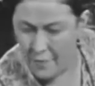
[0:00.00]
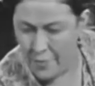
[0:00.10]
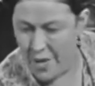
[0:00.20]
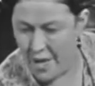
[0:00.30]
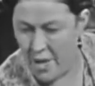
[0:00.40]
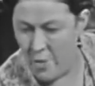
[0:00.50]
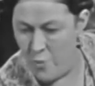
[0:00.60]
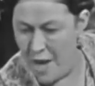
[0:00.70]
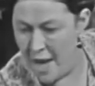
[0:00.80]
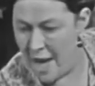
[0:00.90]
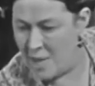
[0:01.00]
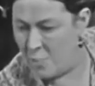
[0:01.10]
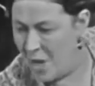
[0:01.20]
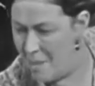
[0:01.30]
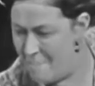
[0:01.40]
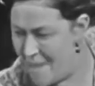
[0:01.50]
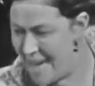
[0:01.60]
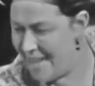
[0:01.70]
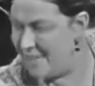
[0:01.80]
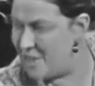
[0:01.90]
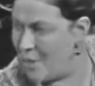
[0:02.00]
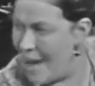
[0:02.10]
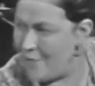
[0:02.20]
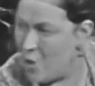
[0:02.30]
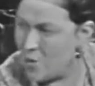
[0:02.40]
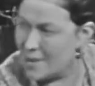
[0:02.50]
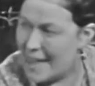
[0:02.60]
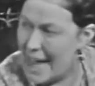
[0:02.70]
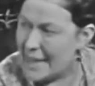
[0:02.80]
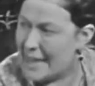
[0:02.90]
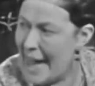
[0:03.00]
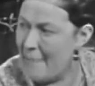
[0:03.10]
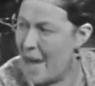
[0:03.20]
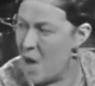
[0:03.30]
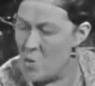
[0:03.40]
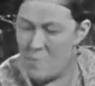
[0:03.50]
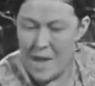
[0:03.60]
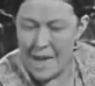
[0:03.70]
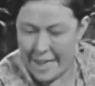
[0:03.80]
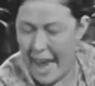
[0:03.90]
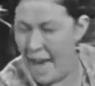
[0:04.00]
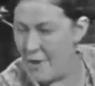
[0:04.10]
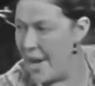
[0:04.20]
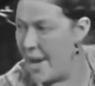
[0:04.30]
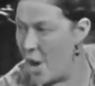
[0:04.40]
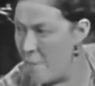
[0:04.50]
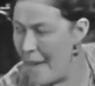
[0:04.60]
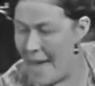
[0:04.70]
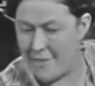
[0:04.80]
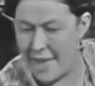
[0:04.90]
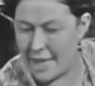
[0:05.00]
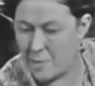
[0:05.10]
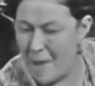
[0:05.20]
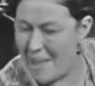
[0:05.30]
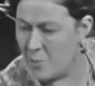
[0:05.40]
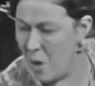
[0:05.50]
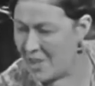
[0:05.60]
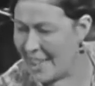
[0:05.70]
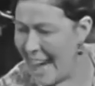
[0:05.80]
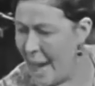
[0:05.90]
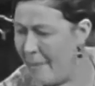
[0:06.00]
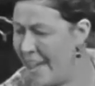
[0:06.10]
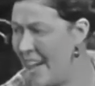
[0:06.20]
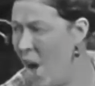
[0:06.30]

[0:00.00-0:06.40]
don't think you realise what it means to have your son come home carrying on about the expense. What's a couple of